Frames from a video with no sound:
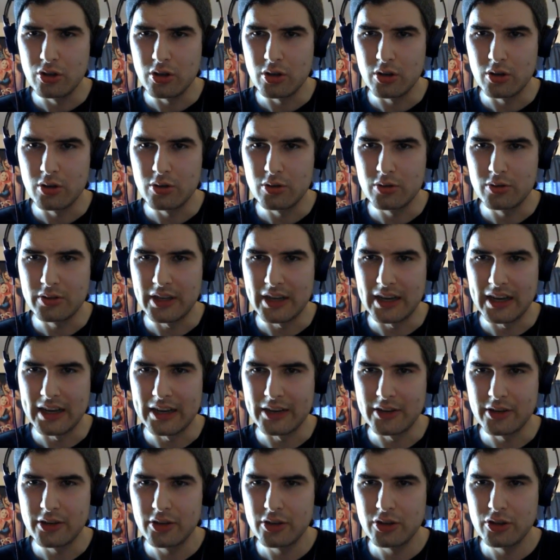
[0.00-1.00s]
Oh,
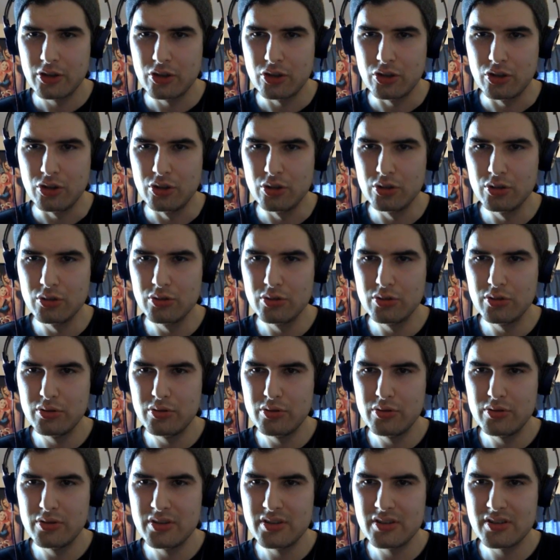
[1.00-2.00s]
God.
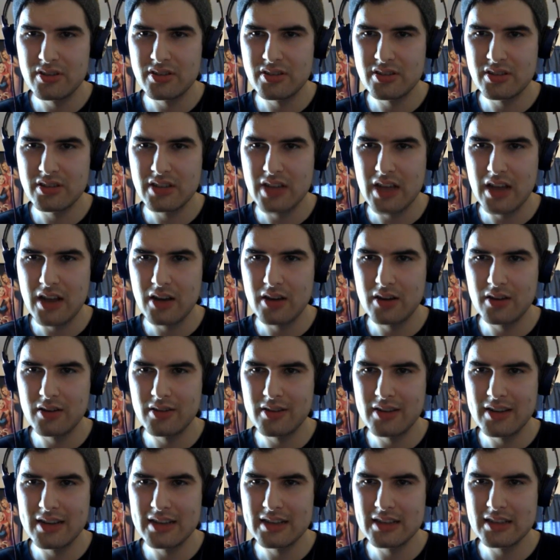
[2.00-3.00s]
Yuru
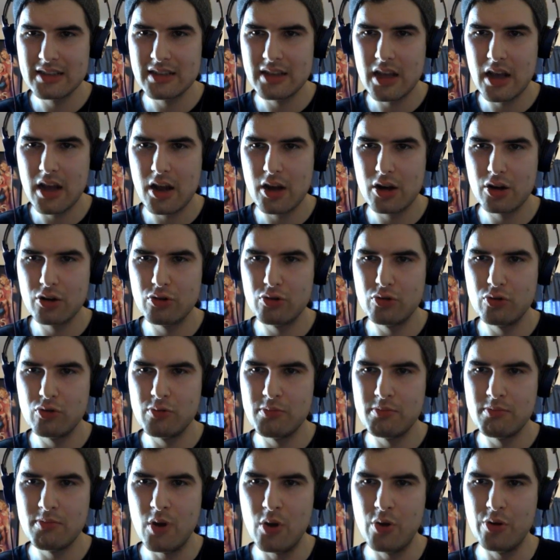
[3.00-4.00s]
Sarezaru
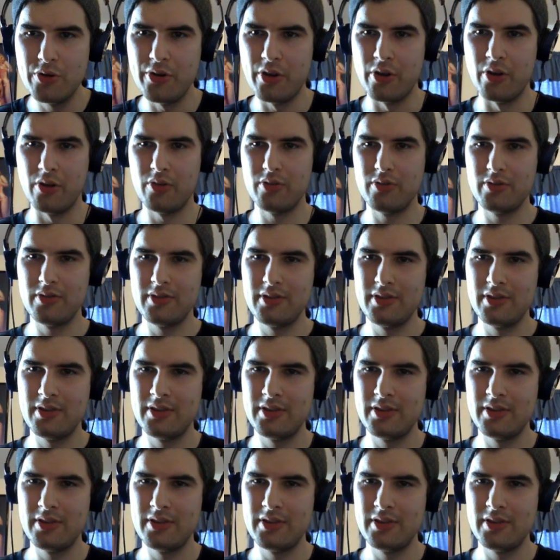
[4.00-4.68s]
Mono.